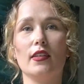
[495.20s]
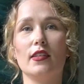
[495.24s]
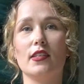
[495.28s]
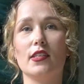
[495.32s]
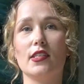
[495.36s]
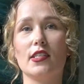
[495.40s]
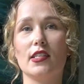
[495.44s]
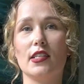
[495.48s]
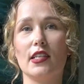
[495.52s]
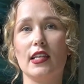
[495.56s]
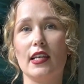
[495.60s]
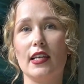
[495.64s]
The
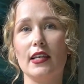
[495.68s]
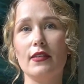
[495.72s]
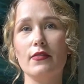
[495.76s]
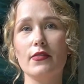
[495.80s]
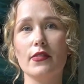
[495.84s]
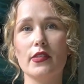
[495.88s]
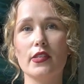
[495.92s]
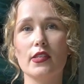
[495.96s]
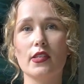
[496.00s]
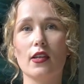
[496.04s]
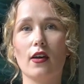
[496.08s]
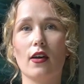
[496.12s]

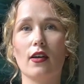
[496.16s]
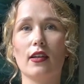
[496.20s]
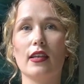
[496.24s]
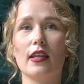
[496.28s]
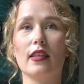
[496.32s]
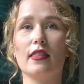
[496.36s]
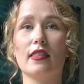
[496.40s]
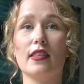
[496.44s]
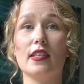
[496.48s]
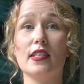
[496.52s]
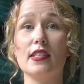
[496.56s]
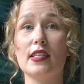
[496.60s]
sleeves are
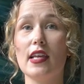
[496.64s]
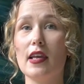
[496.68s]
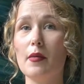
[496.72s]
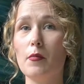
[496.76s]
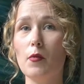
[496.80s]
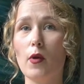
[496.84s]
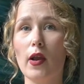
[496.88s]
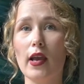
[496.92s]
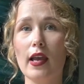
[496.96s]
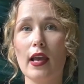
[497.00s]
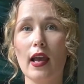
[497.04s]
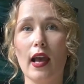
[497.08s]
knit the
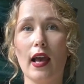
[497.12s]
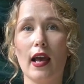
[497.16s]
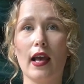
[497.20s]
same way